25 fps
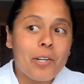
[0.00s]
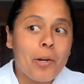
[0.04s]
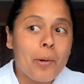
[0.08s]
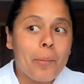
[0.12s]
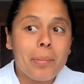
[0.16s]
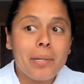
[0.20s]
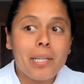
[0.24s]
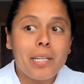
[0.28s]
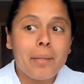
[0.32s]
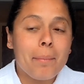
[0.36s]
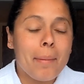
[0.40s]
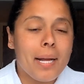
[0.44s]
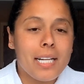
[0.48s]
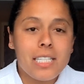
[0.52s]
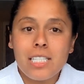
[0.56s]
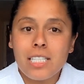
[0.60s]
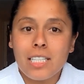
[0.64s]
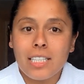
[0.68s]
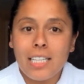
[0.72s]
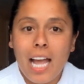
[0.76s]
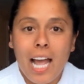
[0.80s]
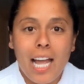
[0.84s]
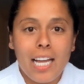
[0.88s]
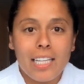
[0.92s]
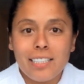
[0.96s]
Nobody
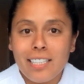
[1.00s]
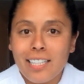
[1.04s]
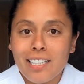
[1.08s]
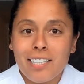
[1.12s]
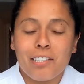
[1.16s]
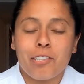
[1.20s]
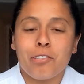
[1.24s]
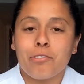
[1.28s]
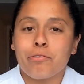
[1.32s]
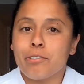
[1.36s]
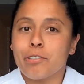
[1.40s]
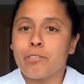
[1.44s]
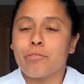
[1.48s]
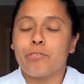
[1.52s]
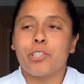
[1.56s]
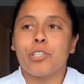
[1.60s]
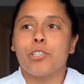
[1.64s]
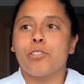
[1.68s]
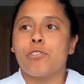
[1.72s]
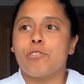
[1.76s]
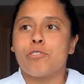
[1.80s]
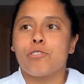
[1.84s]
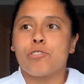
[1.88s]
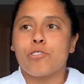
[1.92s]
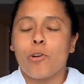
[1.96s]
mentioned that in none of the
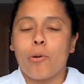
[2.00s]
reviews.